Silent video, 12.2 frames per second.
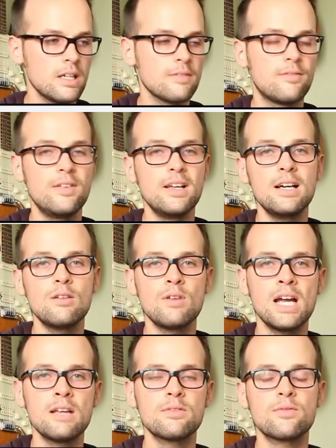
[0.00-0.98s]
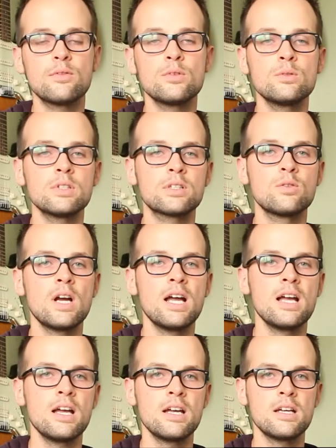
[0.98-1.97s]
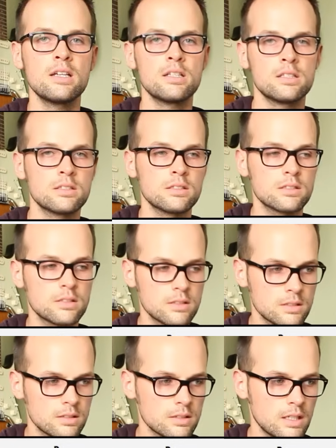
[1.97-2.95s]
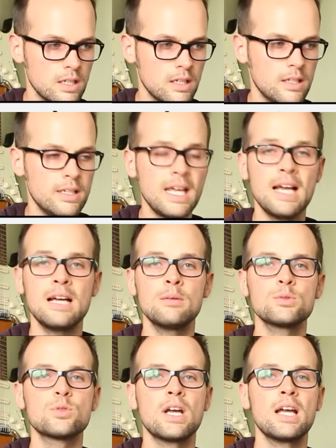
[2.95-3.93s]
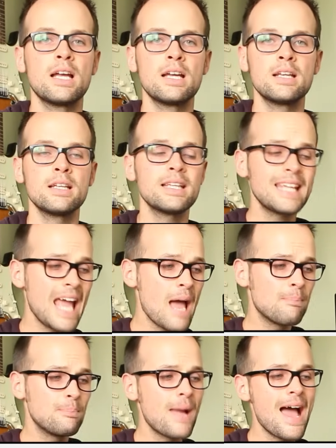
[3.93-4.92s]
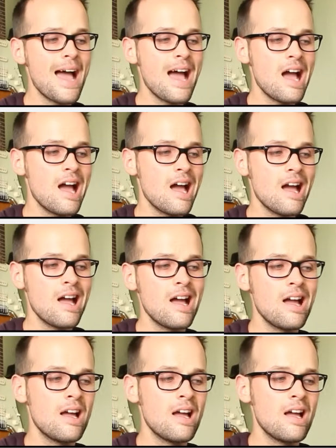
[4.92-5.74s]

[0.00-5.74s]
I fell right through the cracks. Now I'm trying to get back.